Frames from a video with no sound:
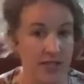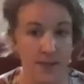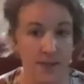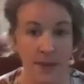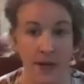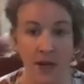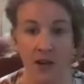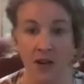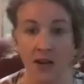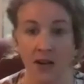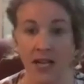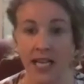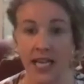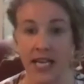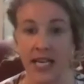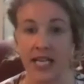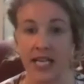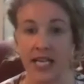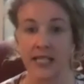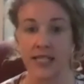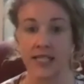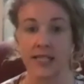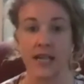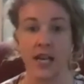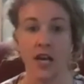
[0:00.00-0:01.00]

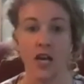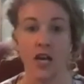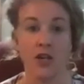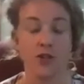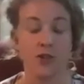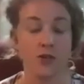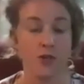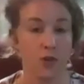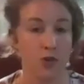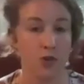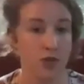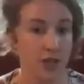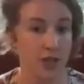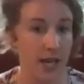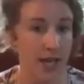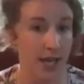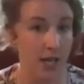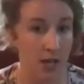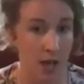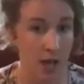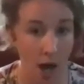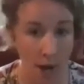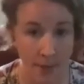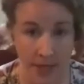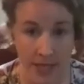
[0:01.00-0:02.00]
disparities, social
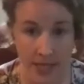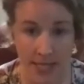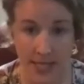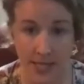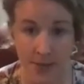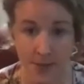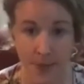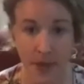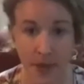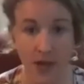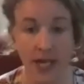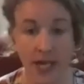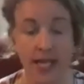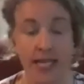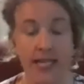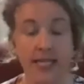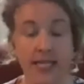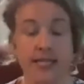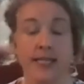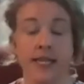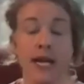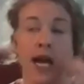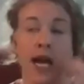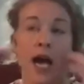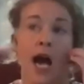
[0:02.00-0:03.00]
economic
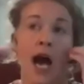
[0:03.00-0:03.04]
disparities.